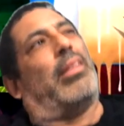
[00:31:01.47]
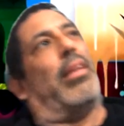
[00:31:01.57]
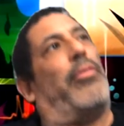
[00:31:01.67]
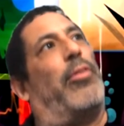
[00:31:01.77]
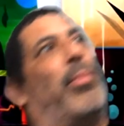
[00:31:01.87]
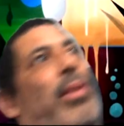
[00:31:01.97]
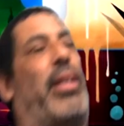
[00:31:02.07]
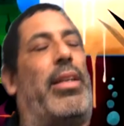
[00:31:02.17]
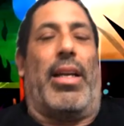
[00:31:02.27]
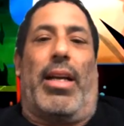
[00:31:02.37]
I think for
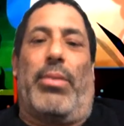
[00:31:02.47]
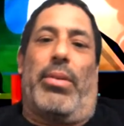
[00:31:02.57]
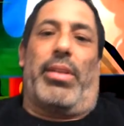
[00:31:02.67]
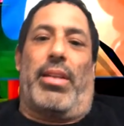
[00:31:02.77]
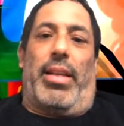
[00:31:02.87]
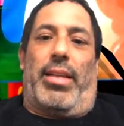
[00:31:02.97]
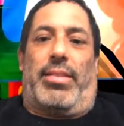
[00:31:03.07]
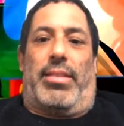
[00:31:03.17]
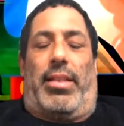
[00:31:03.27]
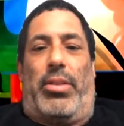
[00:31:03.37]
me, one of the
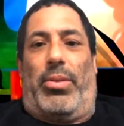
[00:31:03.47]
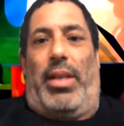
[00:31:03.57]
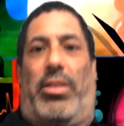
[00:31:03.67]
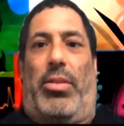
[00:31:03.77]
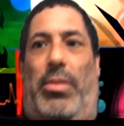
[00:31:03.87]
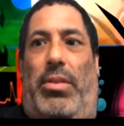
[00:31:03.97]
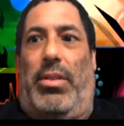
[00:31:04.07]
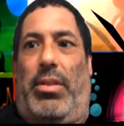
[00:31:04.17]
things is I don't like to